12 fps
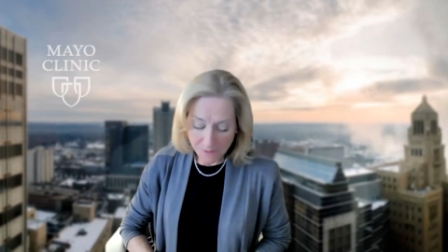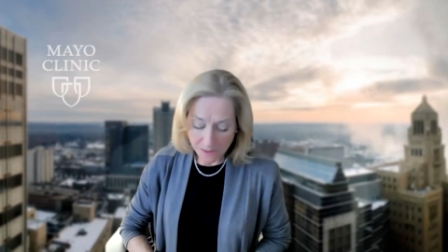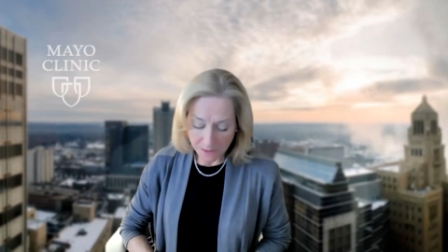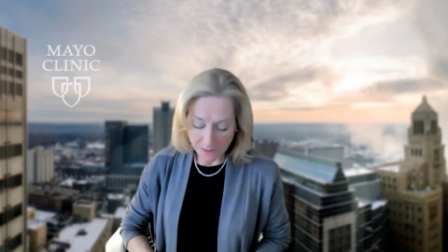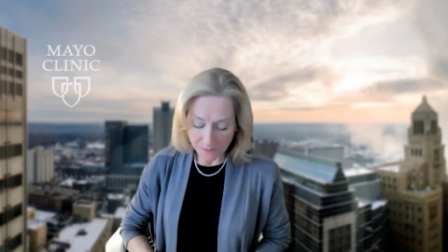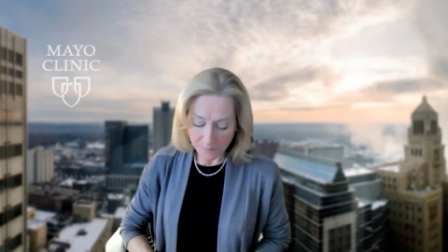
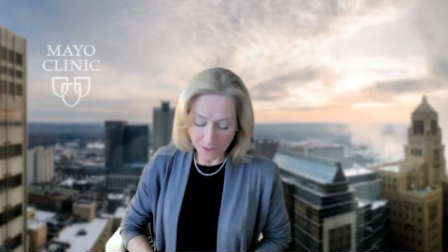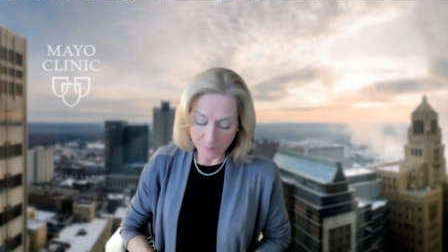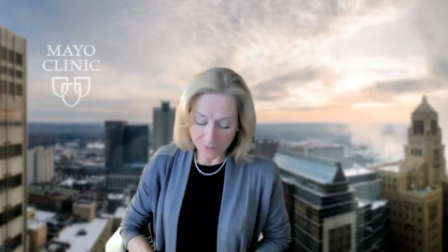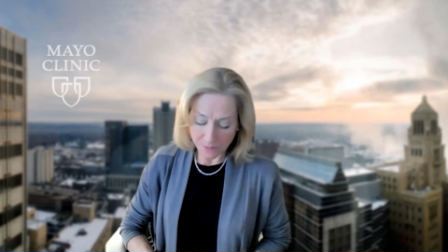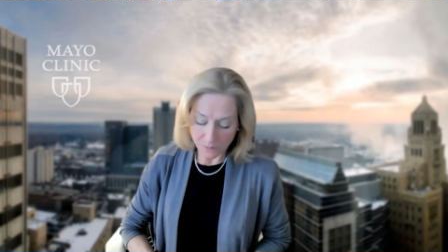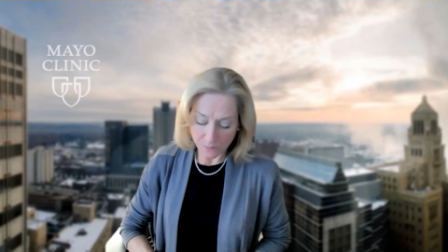and
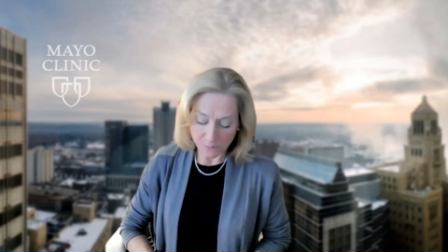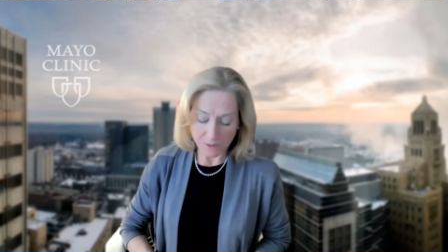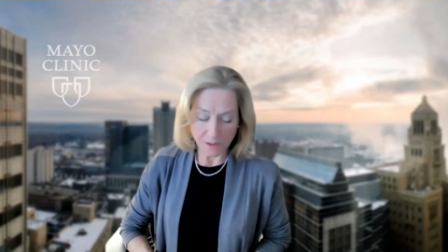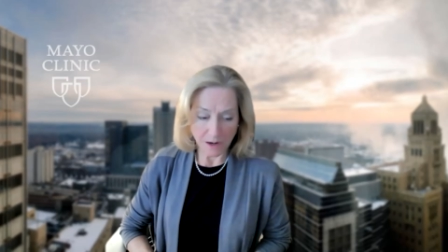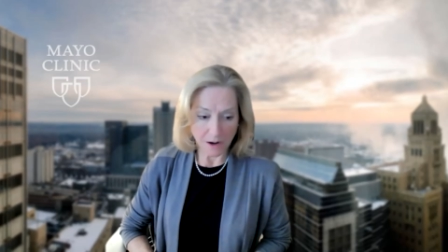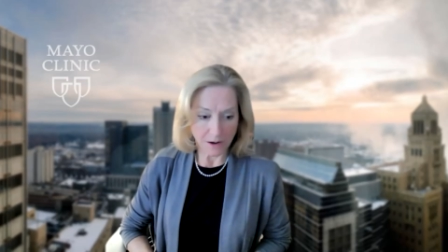maybe those that
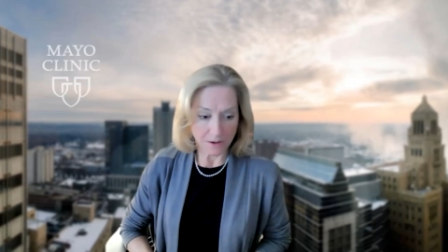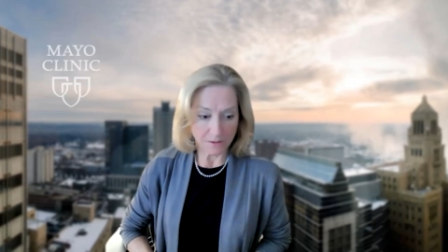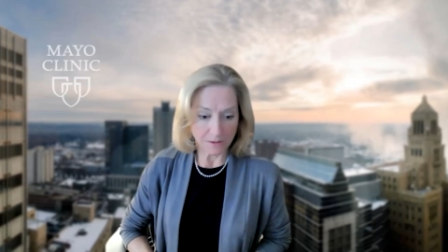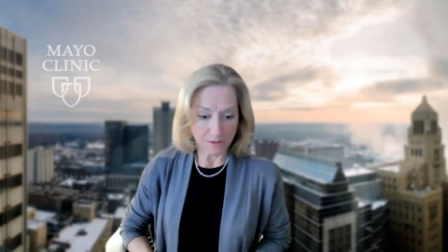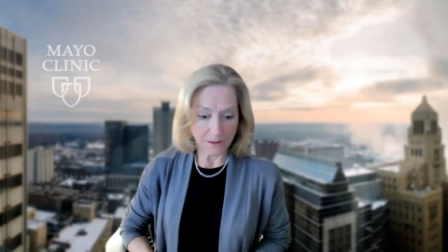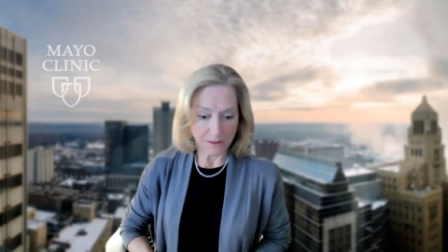are
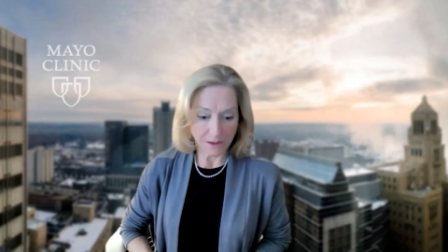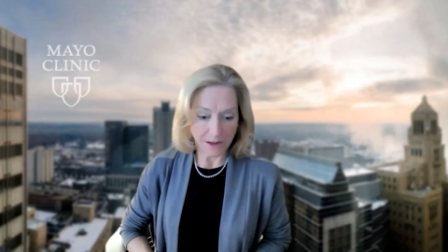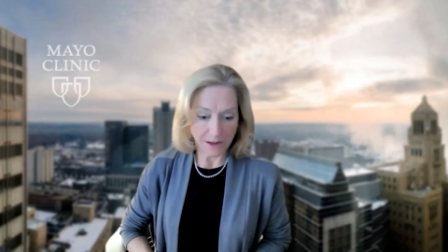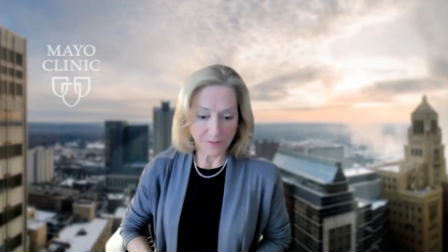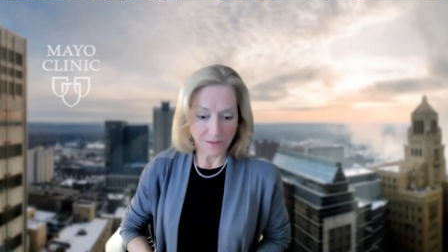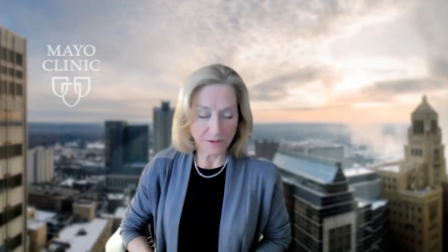
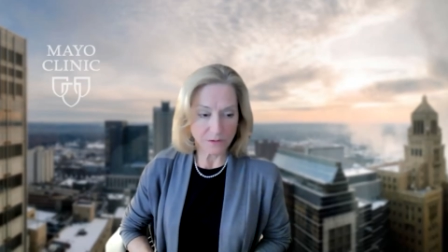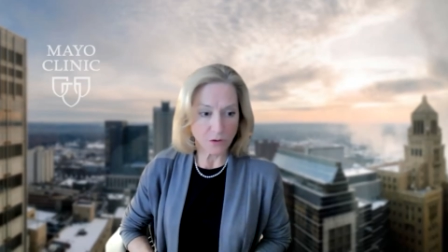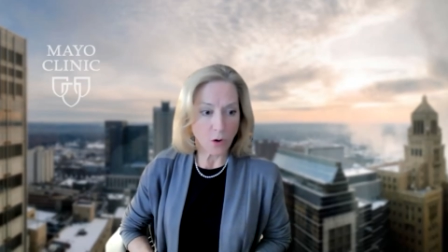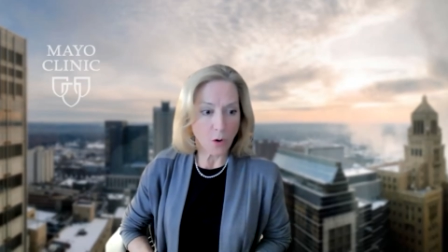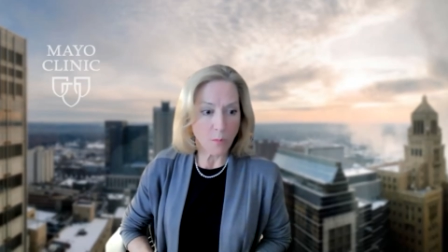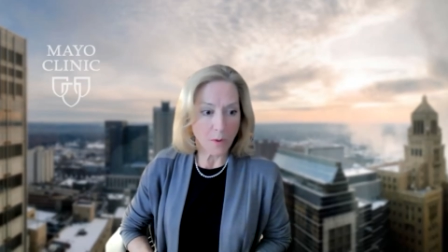have less
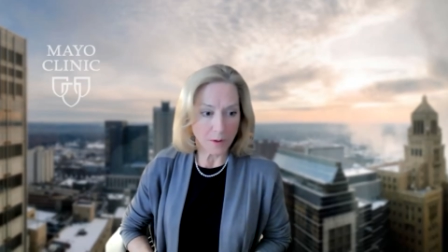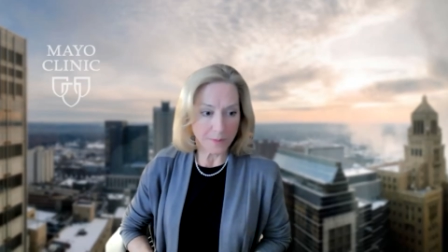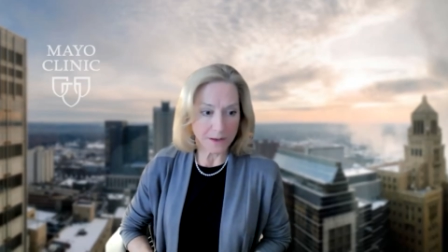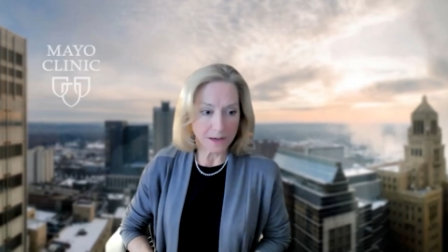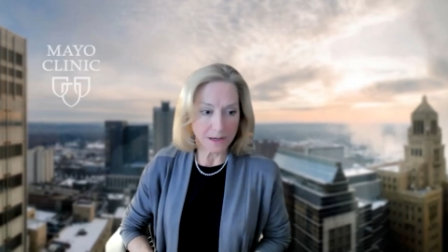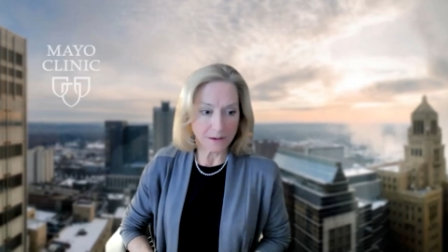
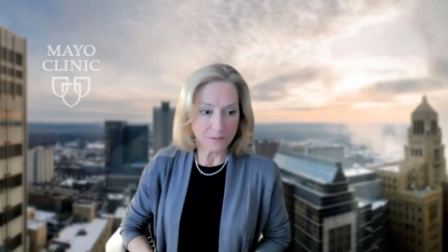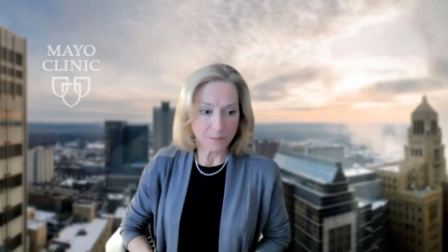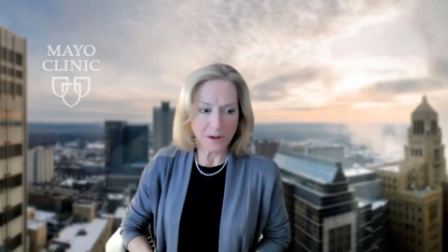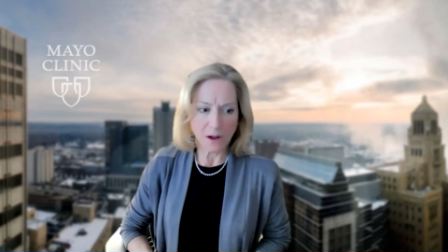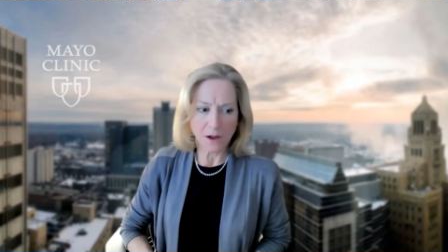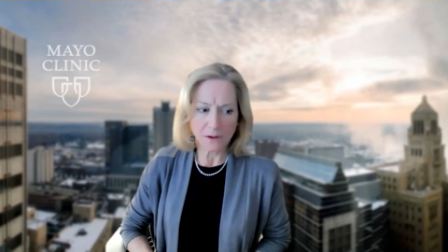comorbidities,
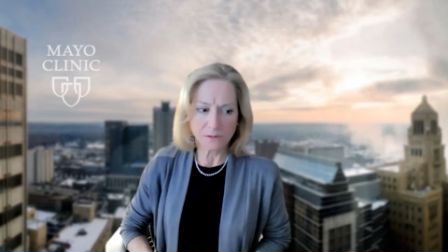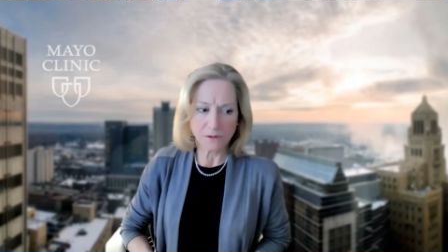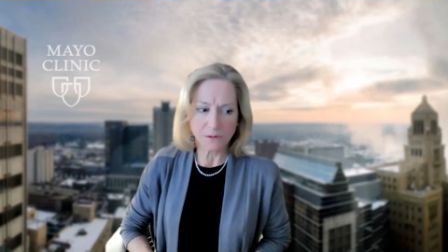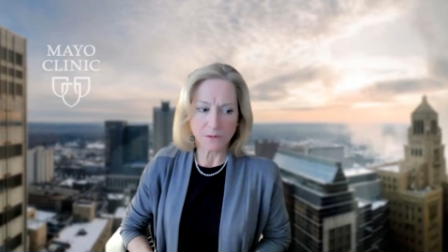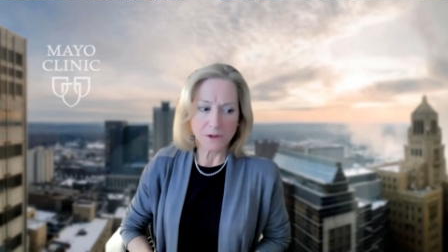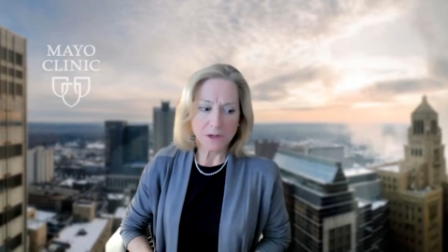but
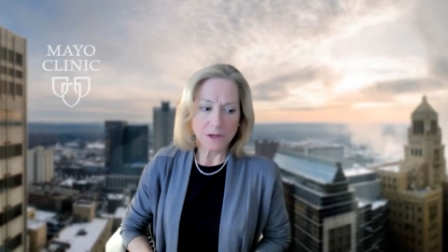also